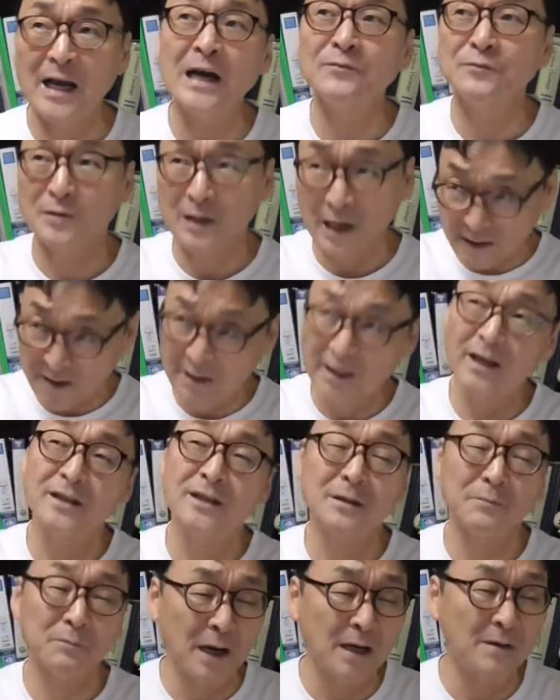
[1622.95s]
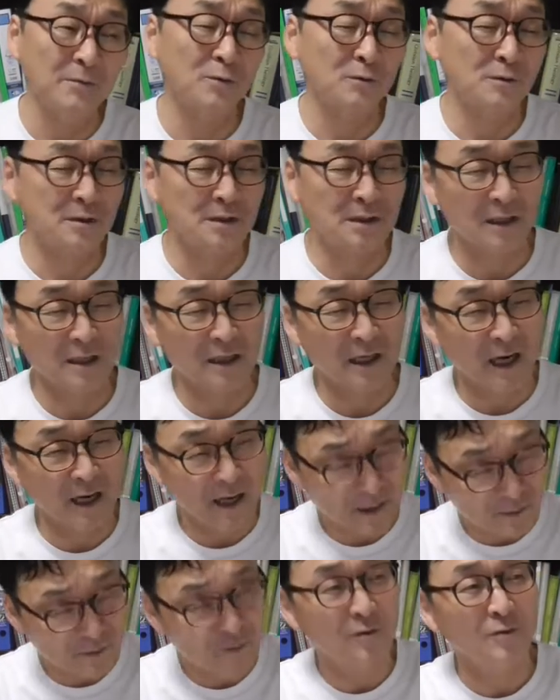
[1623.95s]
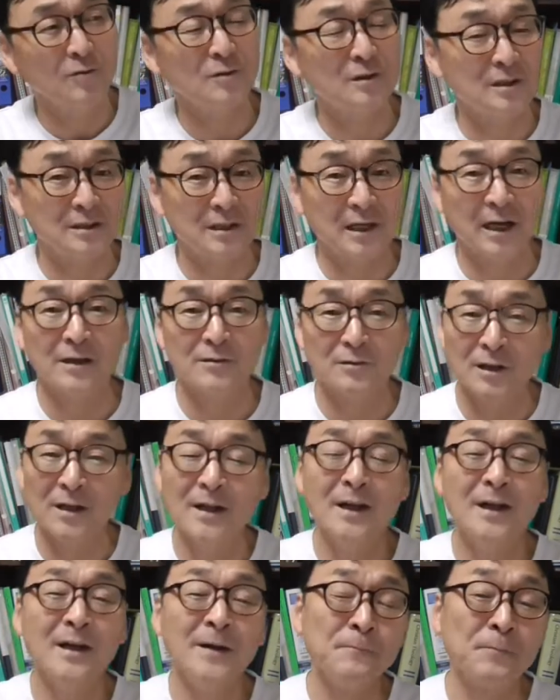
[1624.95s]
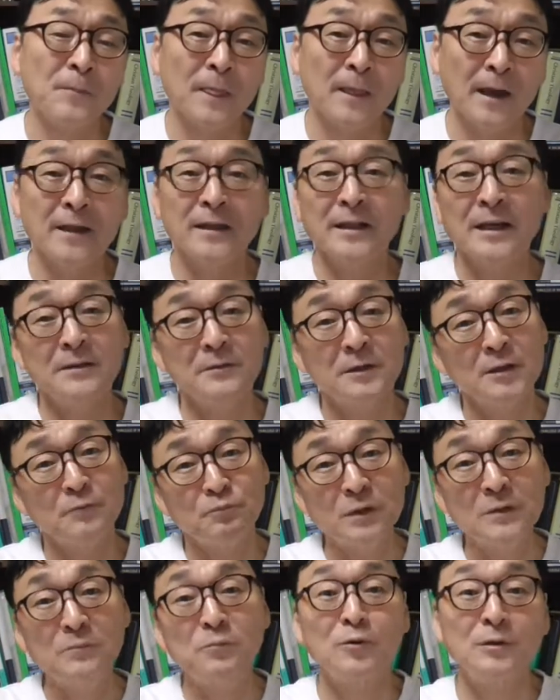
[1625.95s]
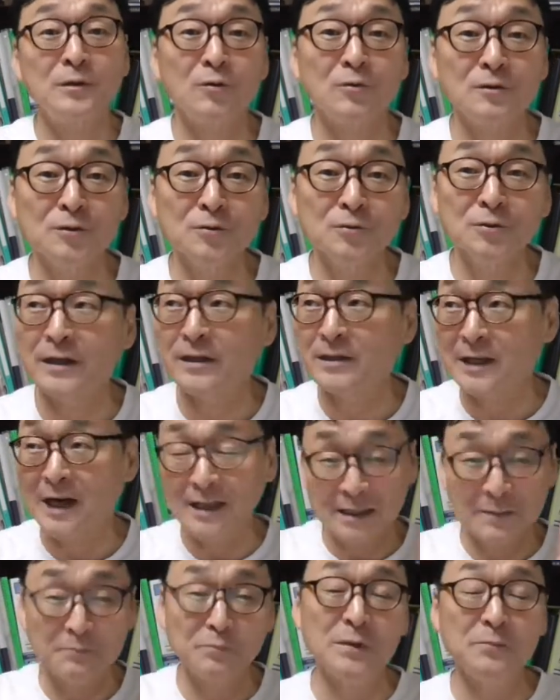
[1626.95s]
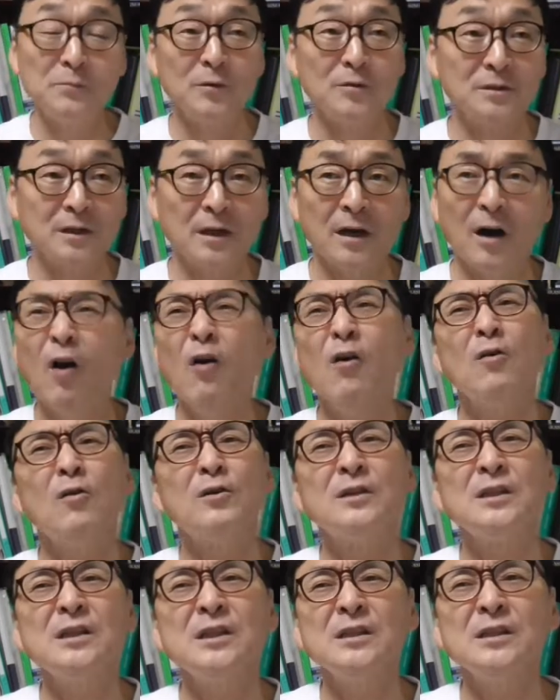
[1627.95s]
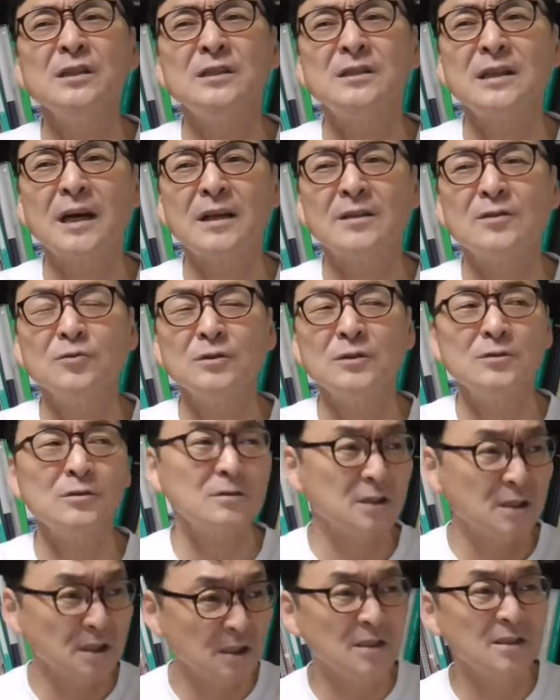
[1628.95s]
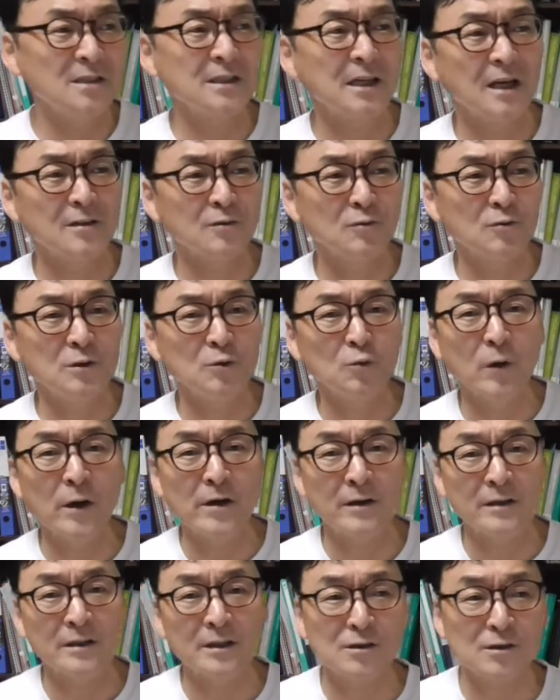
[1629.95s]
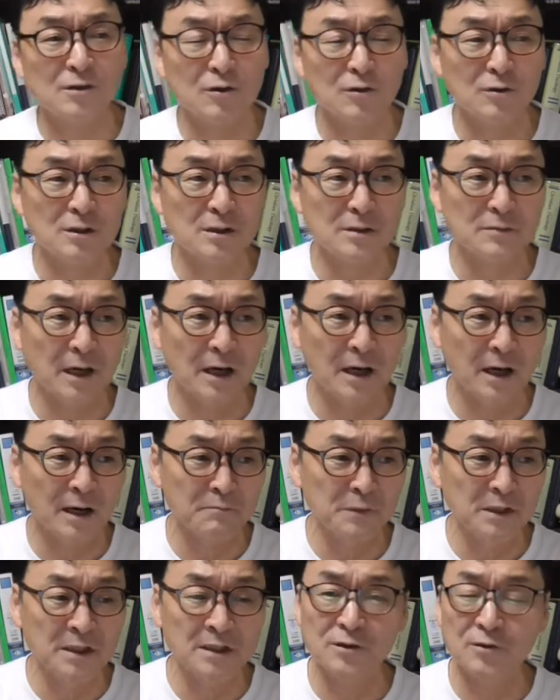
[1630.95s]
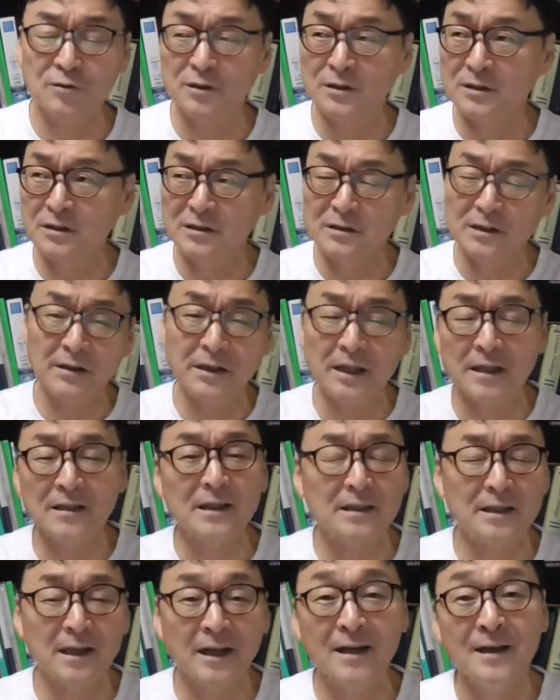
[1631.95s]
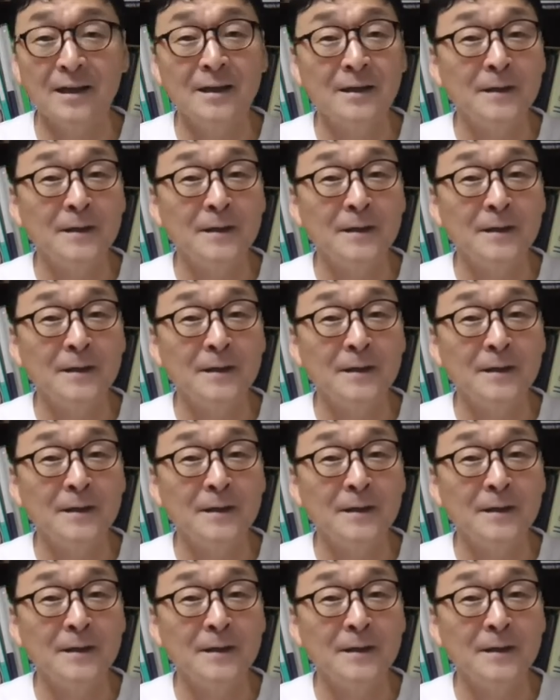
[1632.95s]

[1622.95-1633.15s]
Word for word: have to attend the bible study i have to do this i have to and then if people don't do it, other people say, oh, he's not doing good, she's not doing well at the church uh, uh ministry, did that, that, that, that.